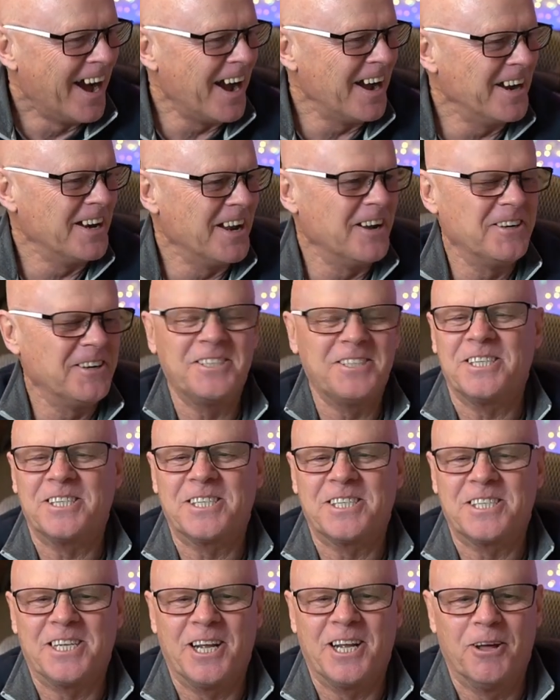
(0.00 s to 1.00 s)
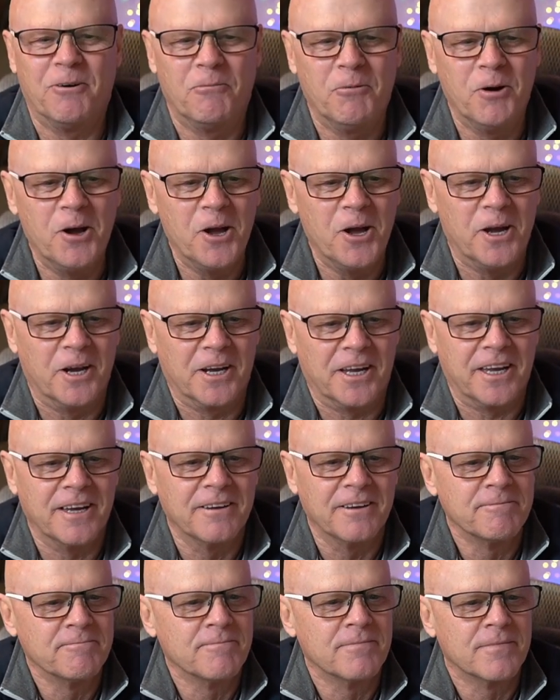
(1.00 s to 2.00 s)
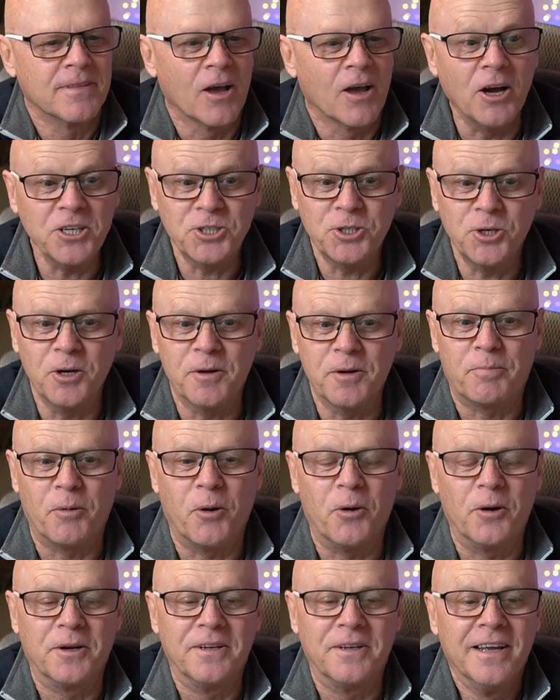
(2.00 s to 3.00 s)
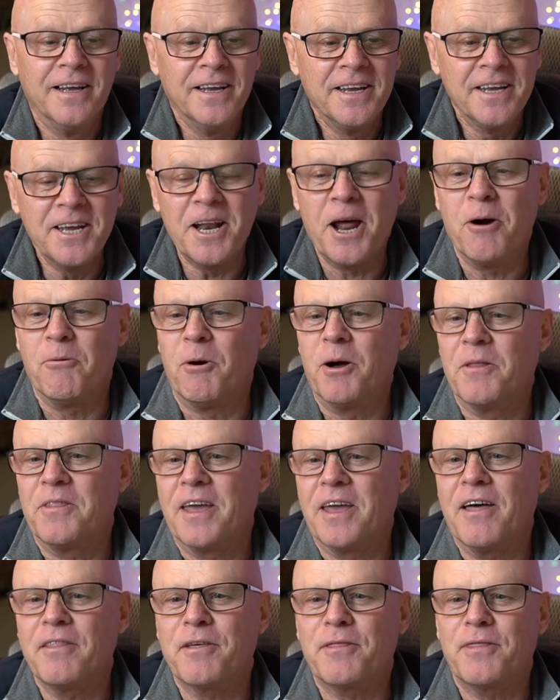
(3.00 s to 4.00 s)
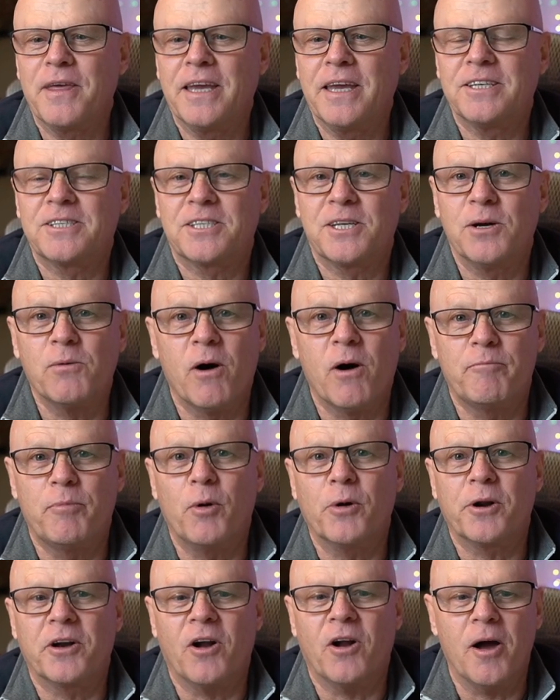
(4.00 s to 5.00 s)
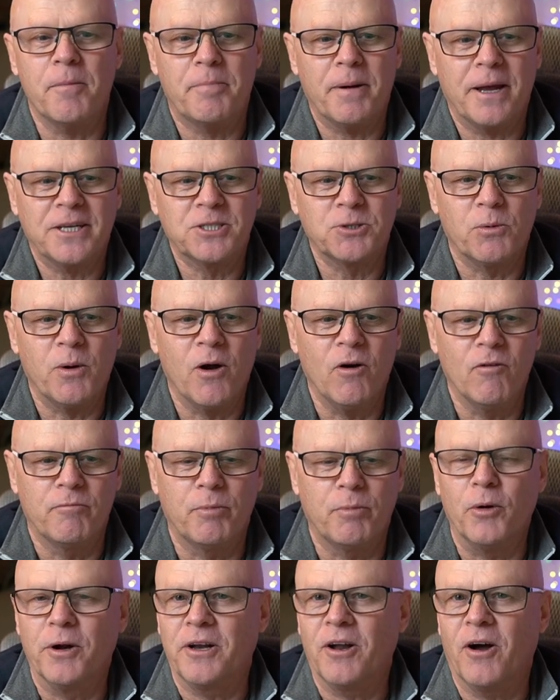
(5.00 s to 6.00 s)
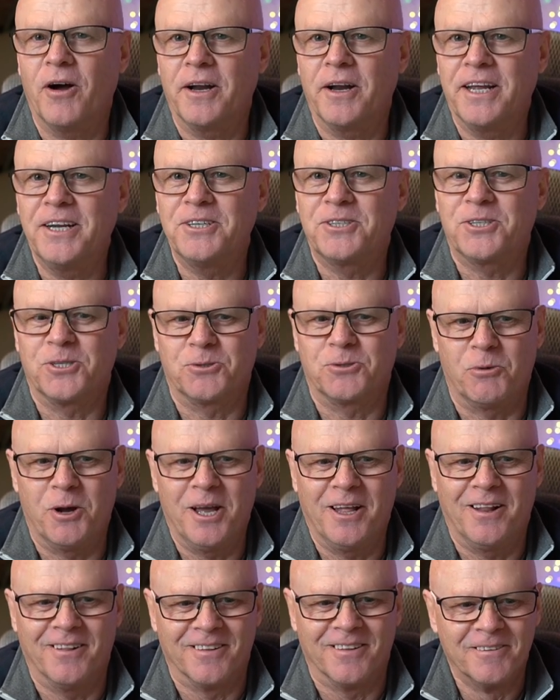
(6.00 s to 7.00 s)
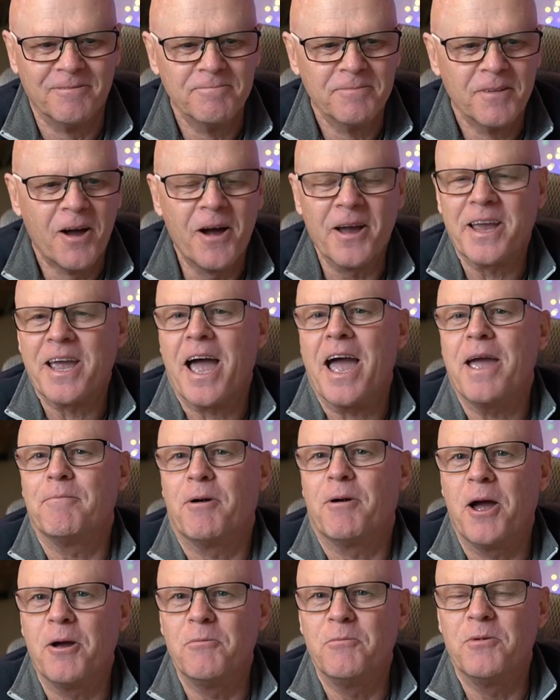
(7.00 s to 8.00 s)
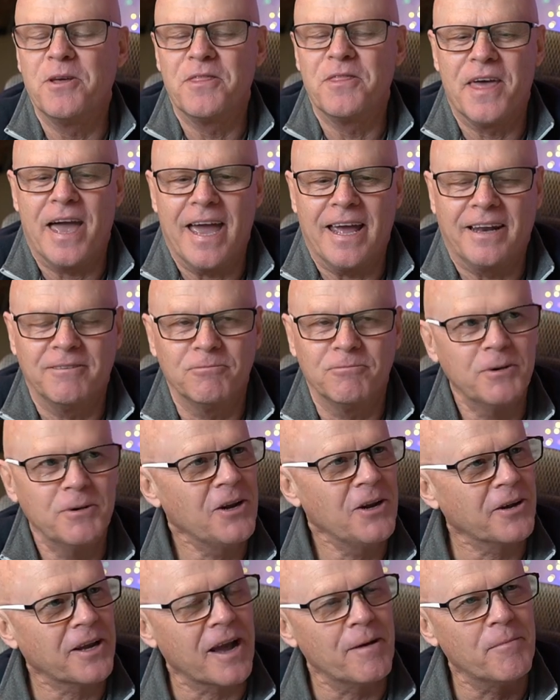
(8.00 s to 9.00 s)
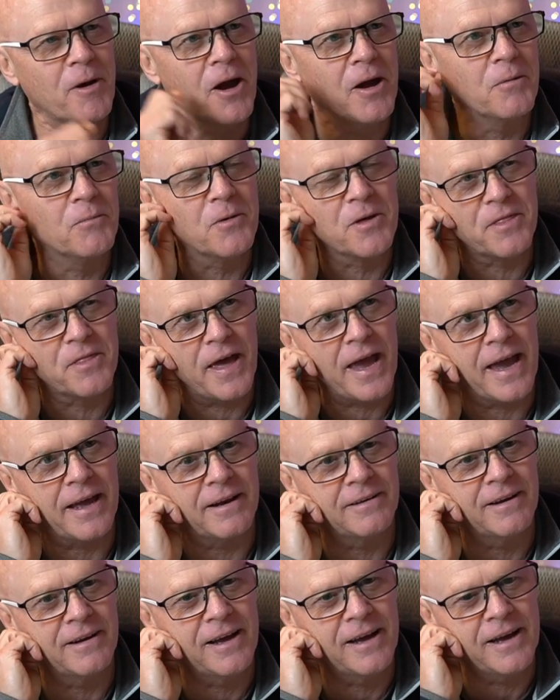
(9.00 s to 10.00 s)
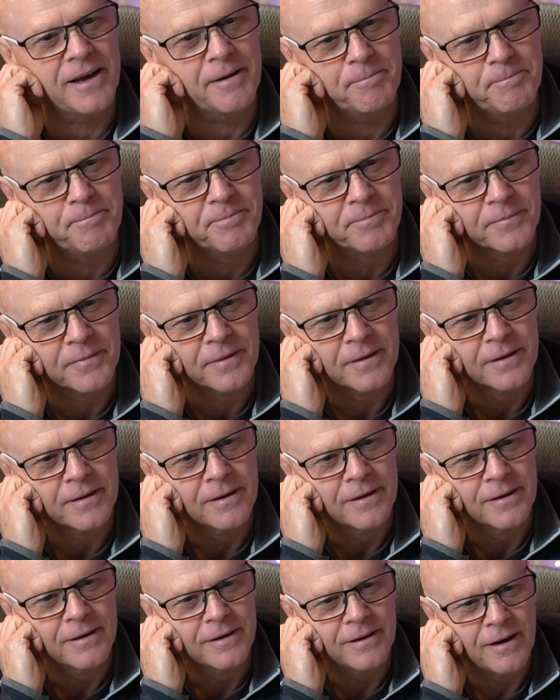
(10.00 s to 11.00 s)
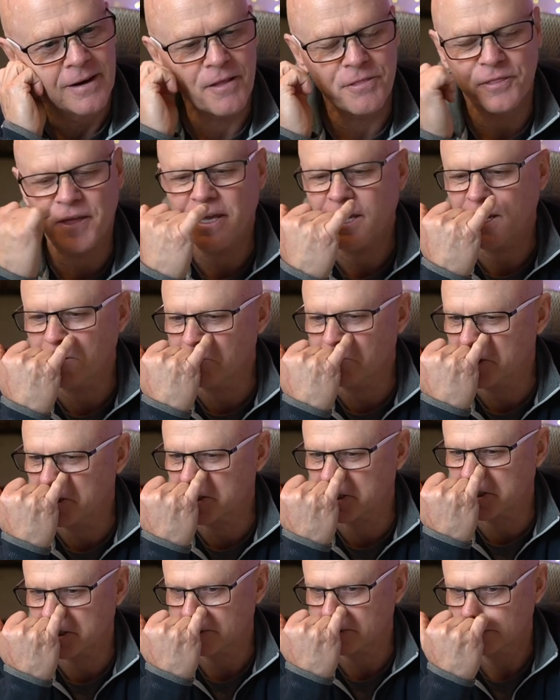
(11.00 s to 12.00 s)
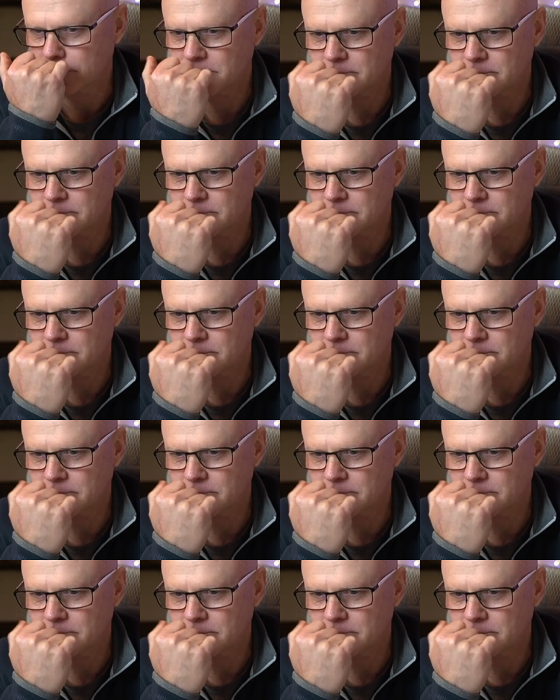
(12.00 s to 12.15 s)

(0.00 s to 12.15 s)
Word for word: I know she's still at work. I should have bought, you know what, the other thing is too, I've bought an iPad 12.9 inch as well. I came home with that. When did I come home with that? Um, I think it was